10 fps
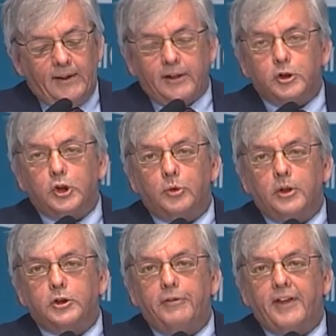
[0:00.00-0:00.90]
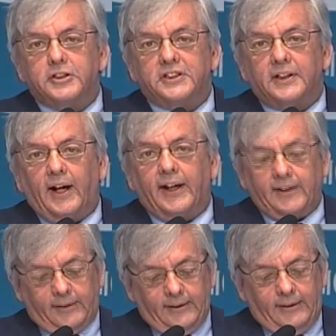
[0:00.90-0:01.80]
in June
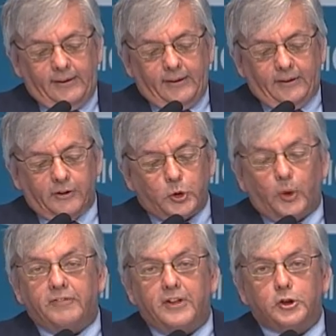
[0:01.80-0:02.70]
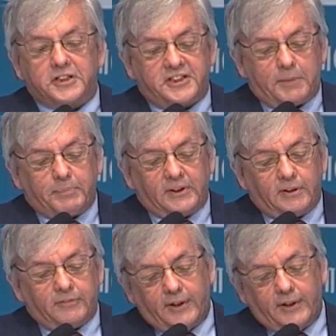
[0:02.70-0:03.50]
2009 in their joint vision statement